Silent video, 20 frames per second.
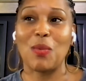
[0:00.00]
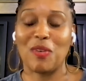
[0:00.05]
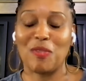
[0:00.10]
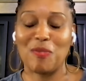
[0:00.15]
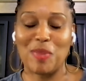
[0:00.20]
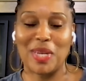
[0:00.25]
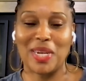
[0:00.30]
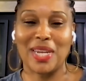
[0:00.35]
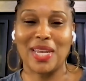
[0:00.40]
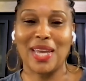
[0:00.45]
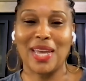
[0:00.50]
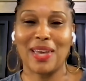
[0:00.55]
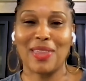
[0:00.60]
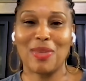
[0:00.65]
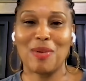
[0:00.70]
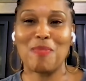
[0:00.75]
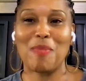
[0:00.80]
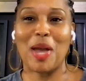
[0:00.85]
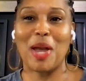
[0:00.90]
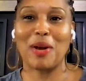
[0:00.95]
We've been
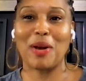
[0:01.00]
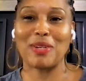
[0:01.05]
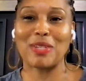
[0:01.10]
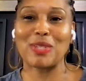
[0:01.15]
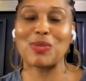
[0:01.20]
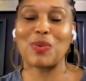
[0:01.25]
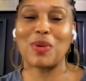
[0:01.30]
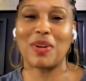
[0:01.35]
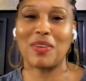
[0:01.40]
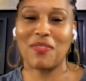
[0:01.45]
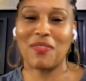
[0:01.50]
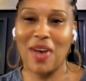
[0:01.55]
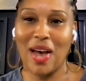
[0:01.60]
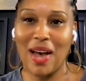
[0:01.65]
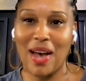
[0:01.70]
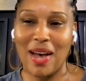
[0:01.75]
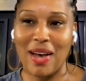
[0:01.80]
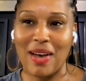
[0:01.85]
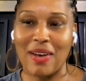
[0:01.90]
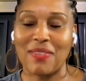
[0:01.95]
together, married
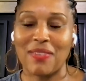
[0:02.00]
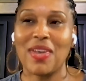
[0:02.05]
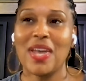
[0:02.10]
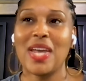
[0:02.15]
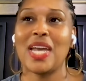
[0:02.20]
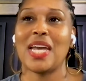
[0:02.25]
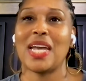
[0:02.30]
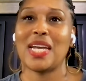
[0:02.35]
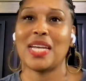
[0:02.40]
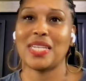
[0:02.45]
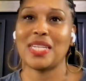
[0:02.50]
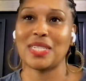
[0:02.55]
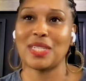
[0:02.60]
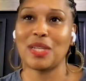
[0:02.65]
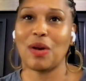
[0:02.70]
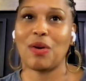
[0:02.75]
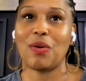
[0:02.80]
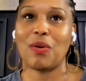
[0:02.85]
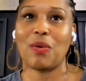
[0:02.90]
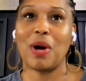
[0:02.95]
25, and
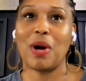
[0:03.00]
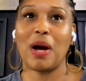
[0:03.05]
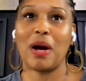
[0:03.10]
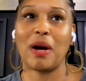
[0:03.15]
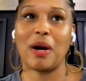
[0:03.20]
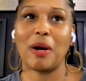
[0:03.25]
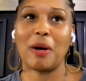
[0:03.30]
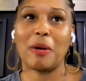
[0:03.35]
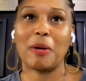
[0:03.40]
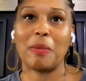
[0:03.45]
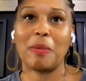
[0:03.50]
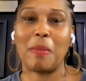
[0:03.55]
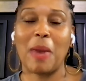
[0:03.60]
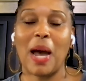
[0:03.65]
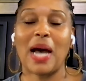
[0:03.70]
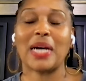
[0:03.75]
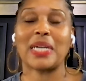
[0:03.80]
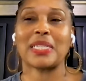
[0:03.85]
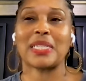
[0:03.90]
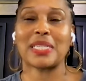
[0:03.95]
so uh,
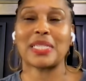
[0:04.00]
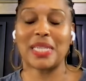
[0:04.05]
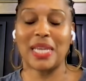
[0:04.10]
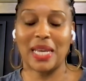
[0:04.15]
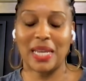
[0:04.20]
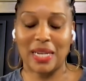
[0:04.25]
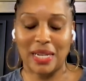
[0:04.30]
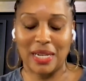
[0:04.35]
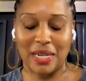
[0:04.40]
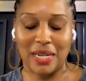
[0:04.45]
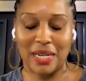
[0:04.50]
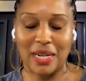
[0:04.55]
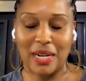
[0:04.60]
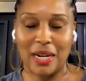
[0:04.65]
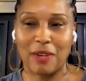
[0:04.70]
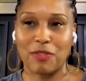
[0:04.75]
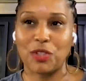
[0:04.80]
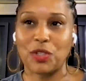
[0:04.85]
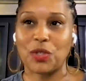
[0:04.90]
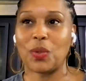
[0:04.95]
my aesthetic
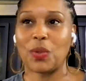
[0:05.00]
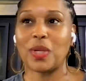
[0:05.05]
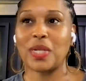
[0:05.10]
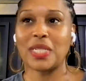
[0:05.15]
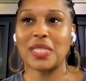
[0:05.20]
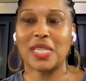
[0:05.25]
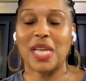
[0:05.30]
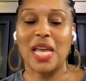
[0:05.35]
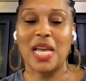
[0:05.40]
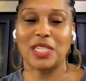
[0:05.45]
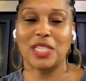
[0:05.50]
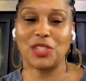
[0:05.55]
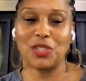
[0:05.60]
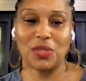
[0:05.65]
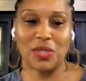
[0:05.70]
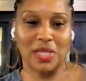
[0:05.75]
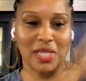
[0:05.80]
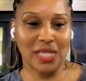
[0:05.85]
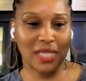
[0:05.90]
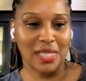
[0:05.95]
of choice,
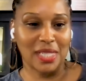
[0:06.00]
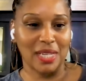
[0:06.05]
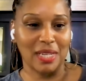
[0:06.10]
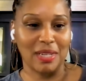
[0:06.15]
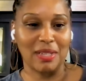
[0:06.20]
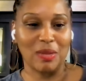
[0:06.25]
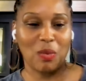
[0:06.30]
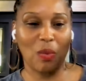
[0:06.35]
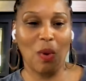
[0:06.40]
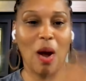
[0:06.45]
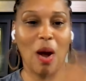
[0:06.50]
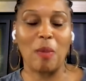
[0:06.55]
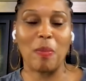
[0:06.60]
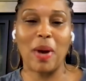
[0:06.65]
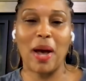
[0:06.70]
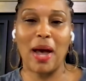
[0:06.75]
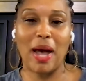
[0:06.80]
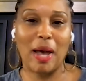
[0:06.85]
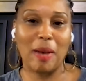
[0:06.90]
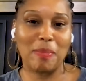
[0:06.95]
you can see the
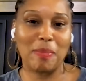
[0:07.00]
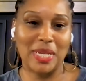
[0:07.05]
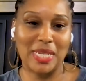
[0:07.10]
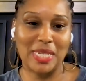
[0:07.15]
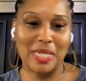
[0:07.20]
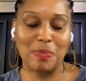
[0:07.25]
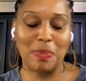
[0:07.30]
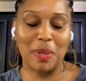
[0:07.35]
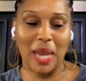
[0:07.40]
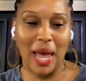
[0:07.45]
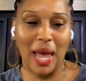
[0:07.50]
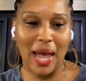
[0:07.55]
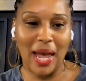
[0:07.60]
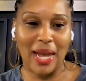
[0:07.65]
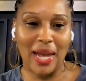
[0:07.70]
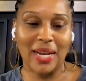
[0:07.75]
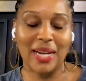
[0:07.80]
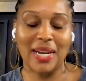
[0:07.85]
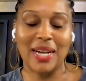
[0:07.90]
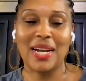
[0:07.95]
wall behind me is
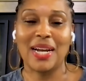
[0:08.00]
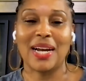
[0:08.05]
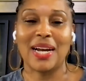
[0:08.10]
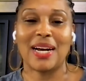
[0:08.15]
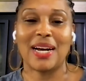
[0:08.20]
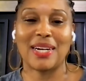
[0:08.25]
black.